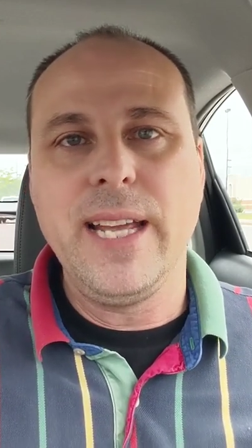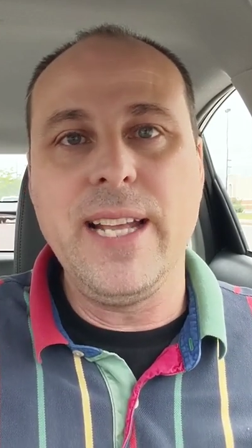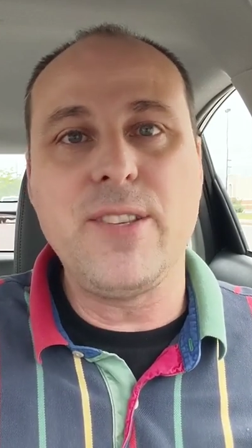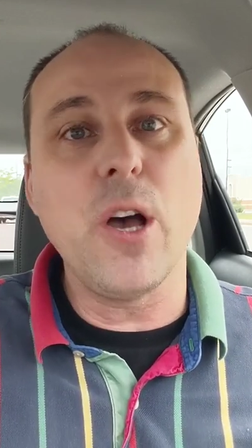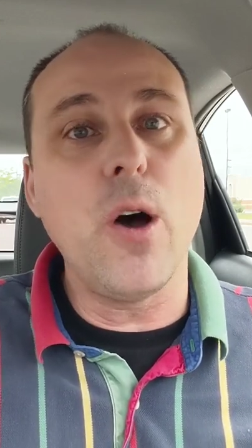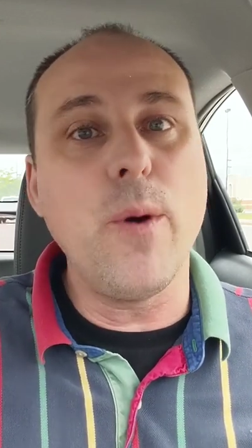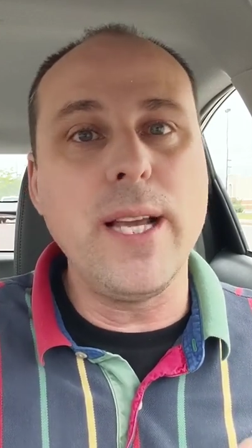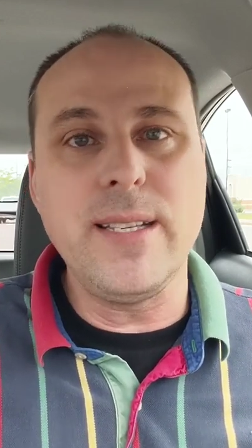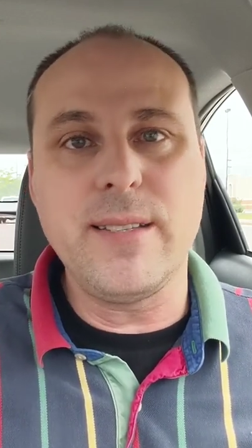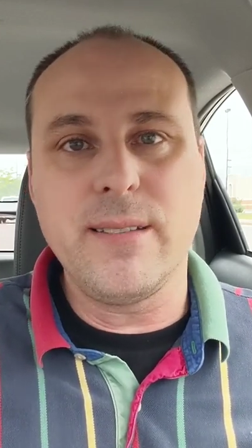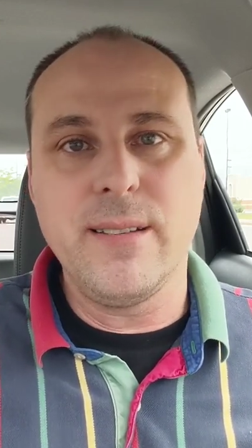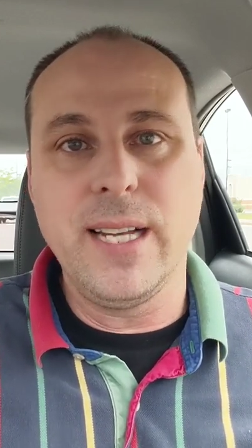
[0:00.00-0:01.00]
it's
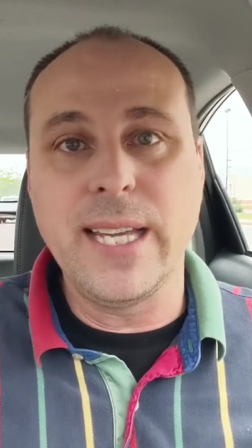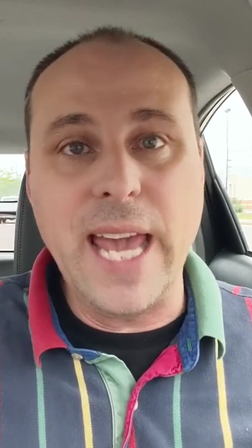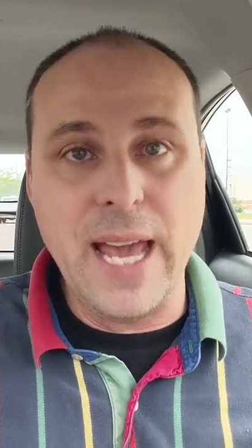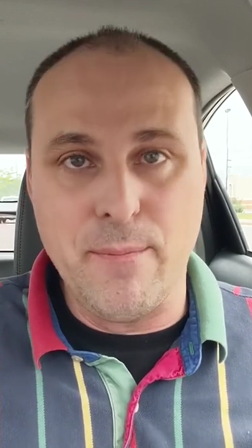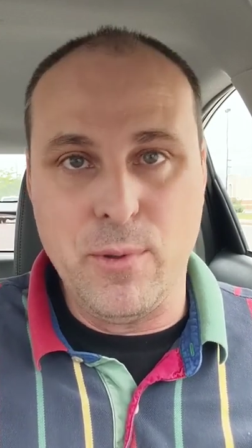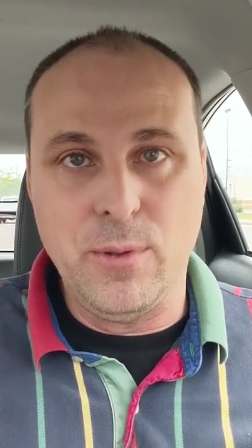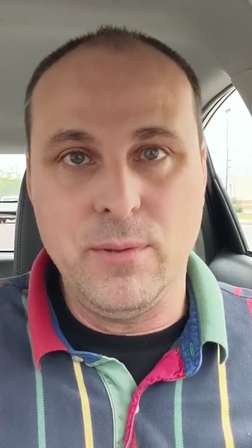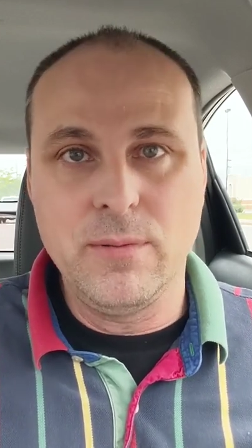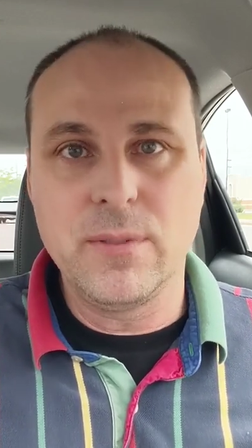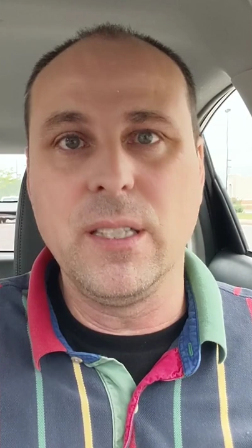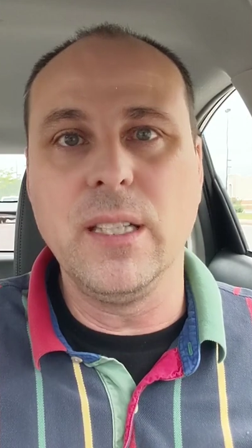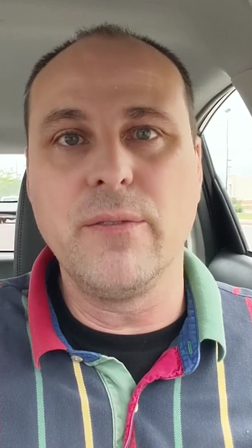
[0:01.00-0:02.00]
always a gamble
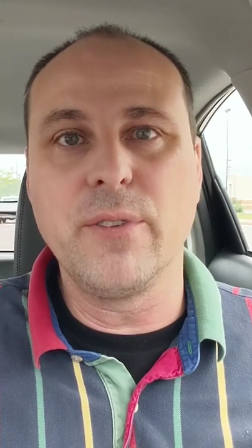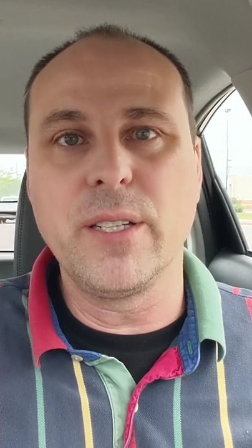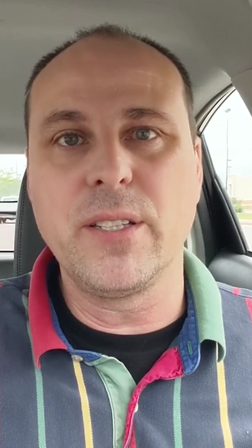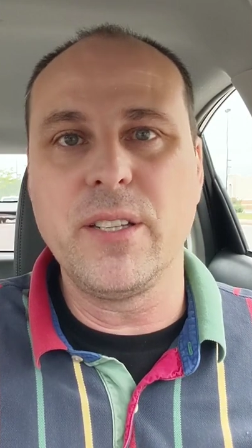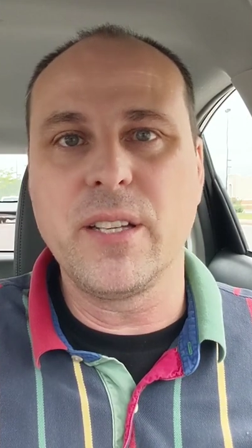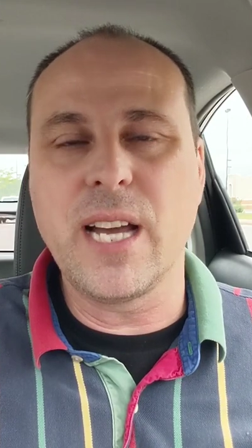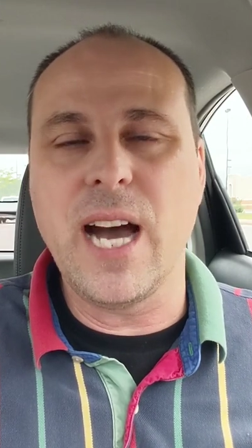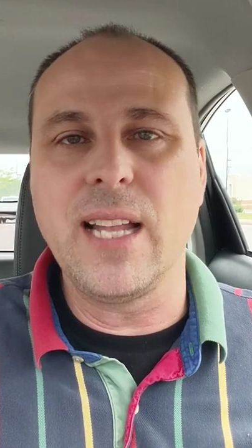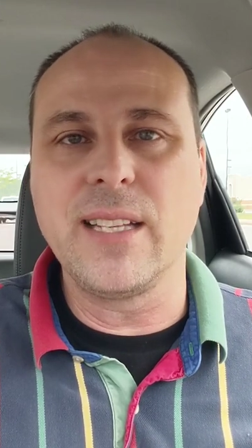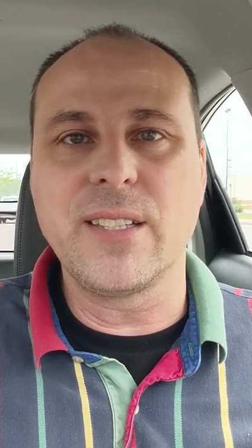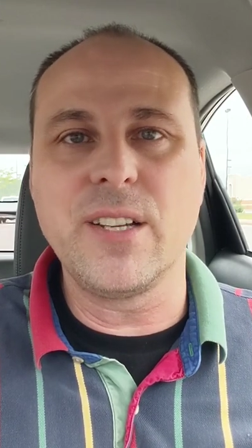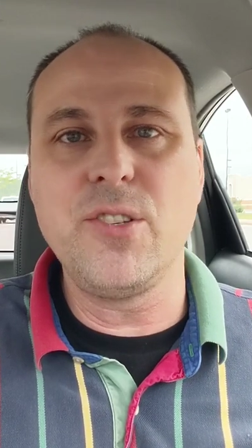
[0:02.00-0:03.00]
delivering to the
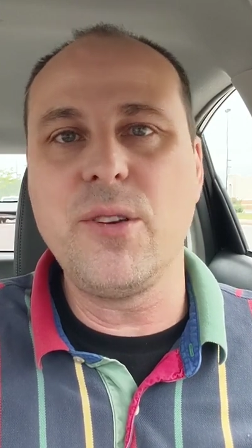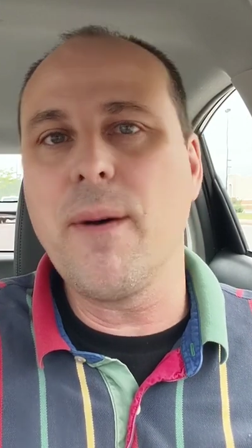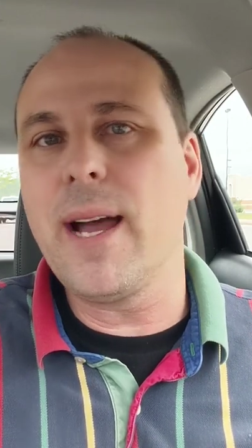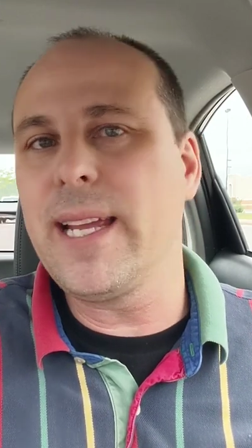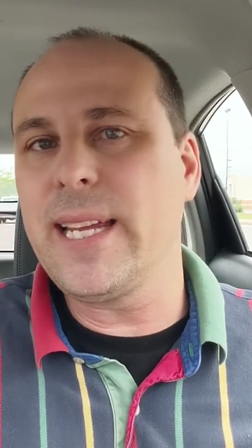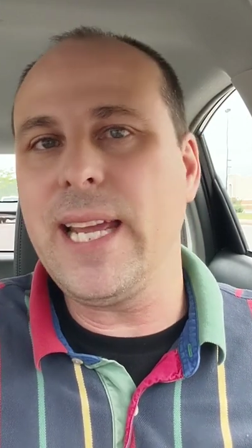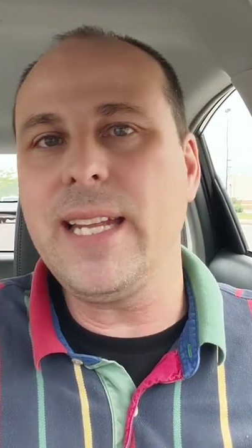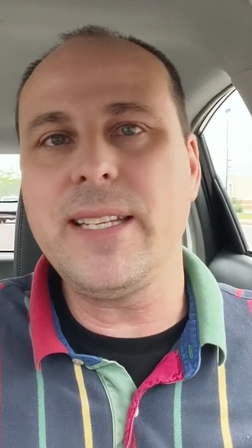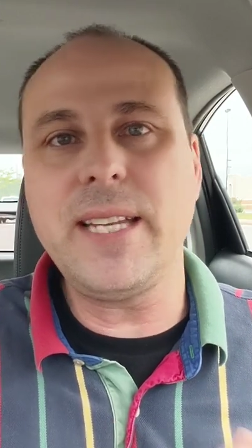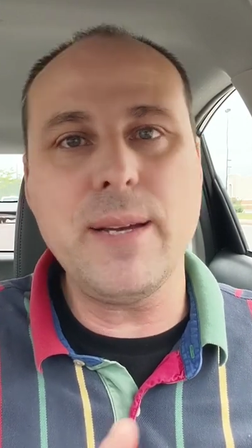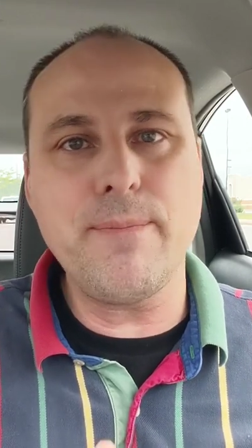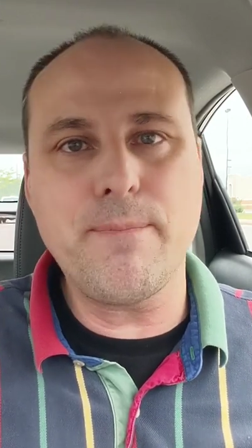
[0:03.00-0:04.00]
college because you might get a
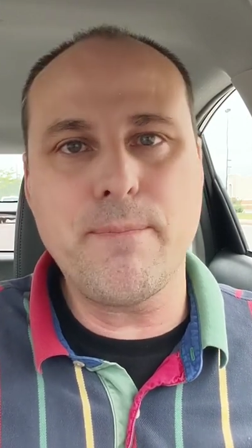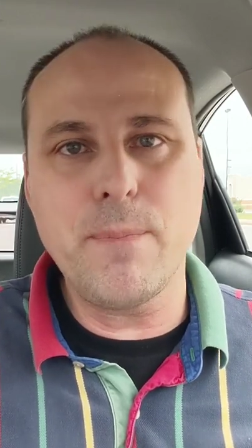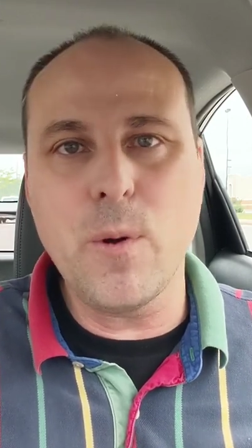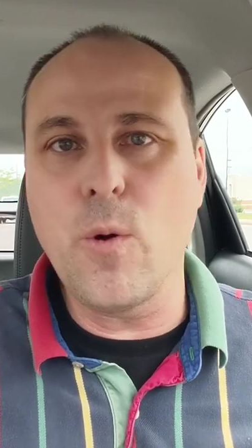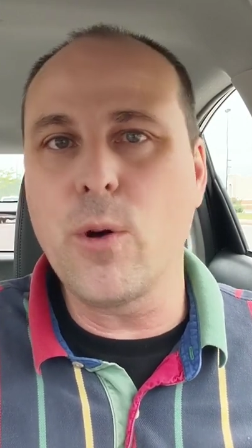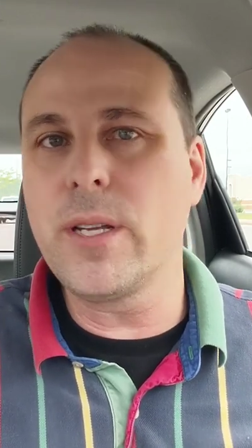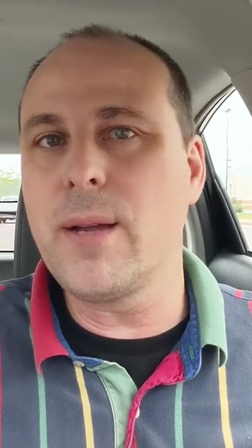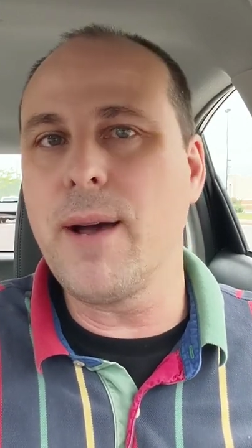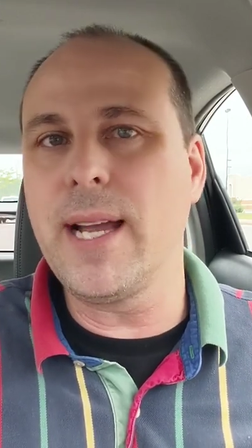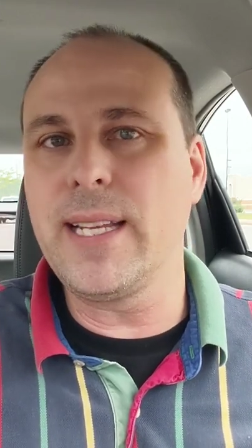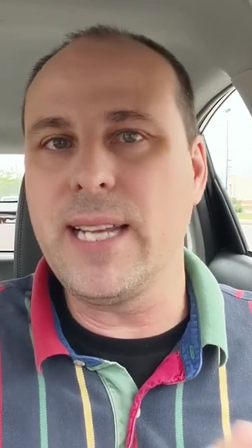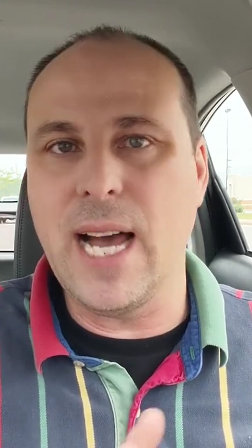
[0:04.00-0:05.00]
tip or you
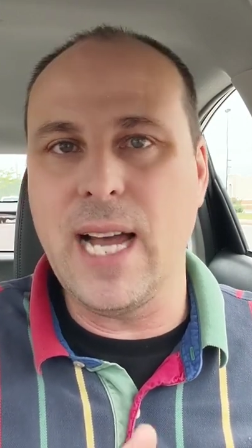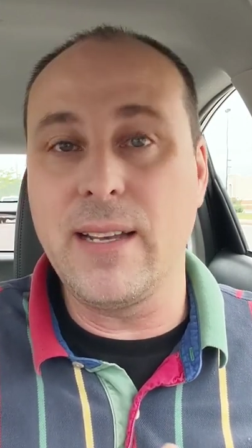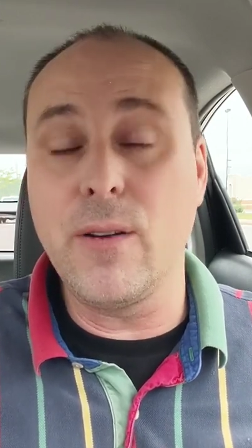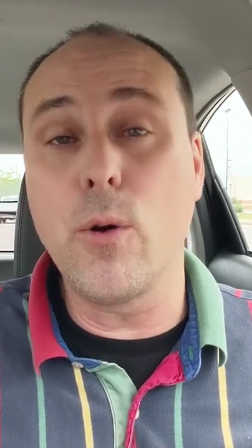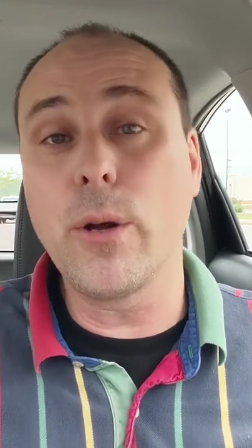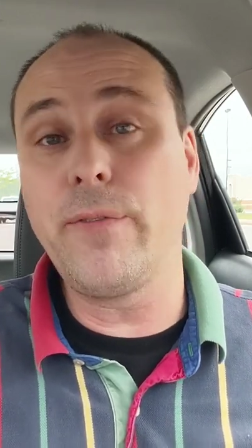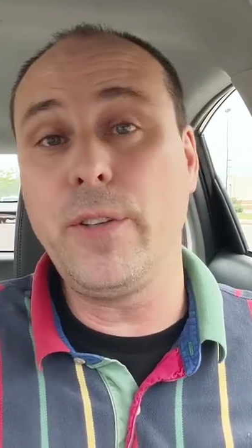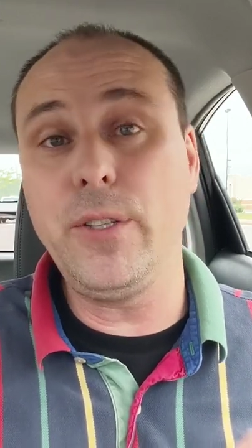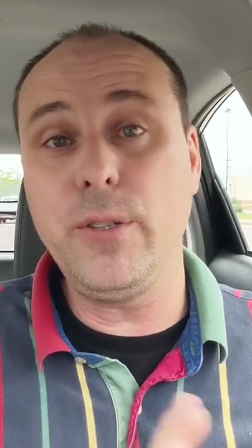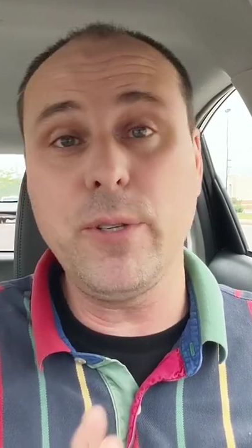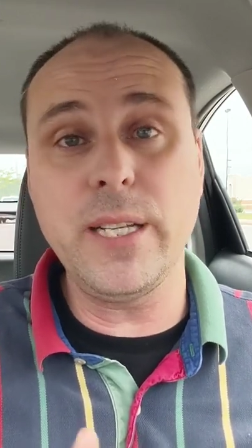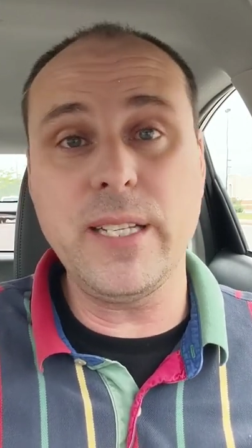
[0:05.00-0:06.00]
might not. Or if you
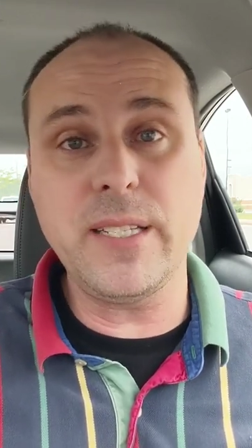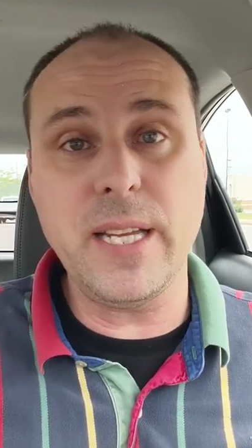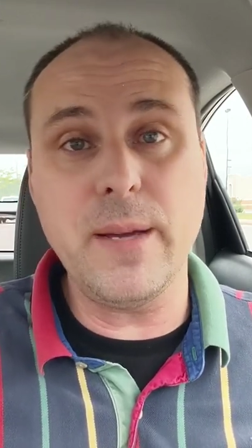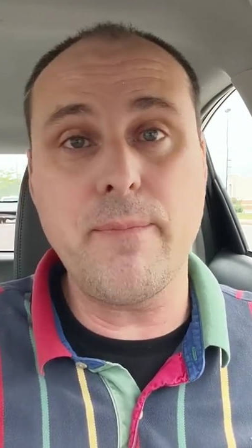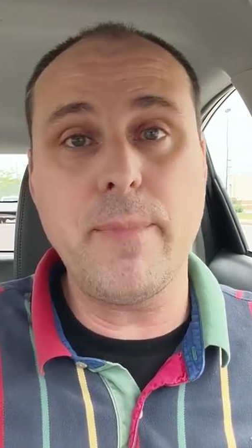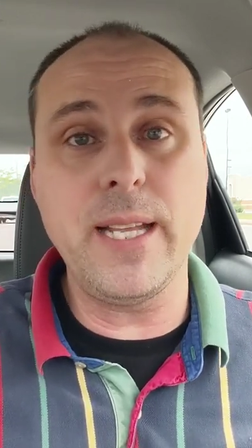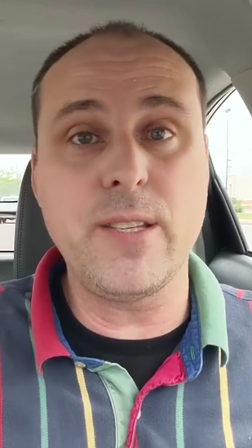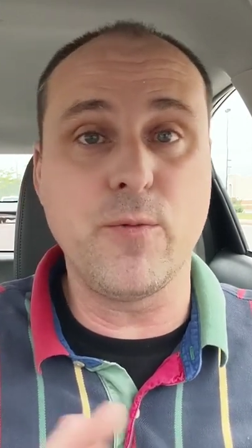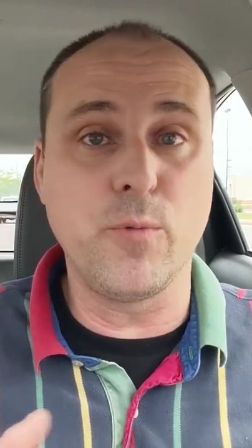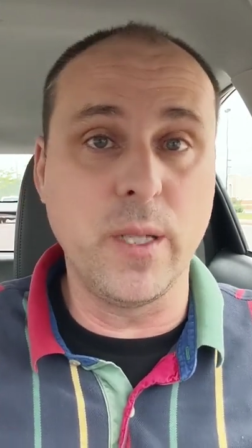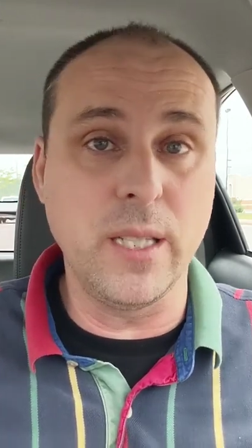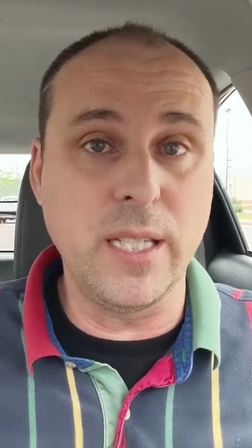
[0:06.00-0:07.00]
do get a tip, it's a
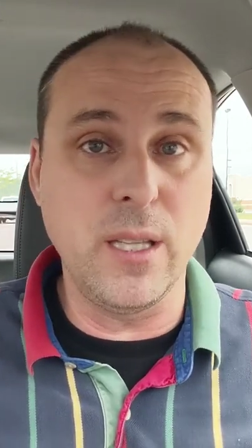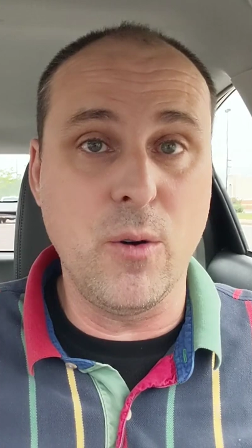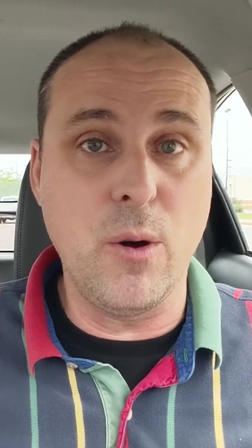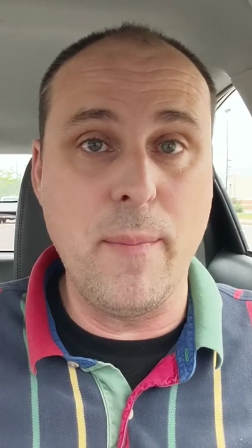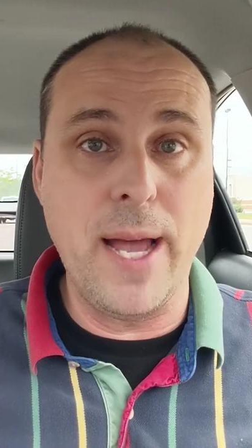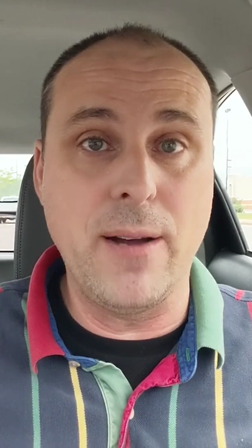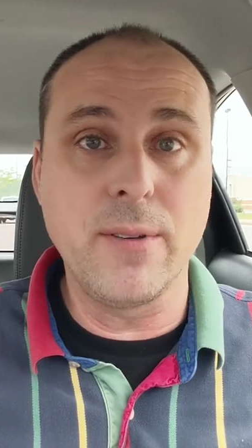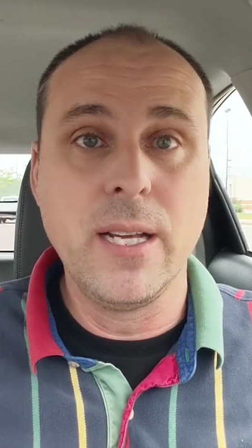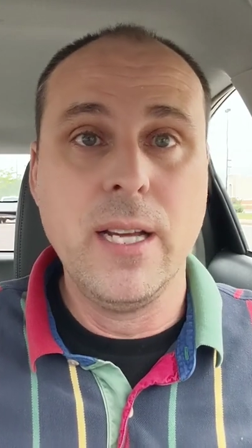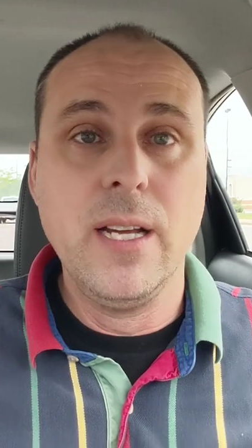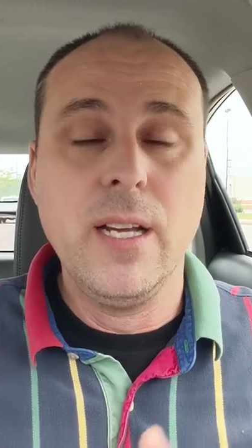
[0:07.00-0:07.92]
really low amount.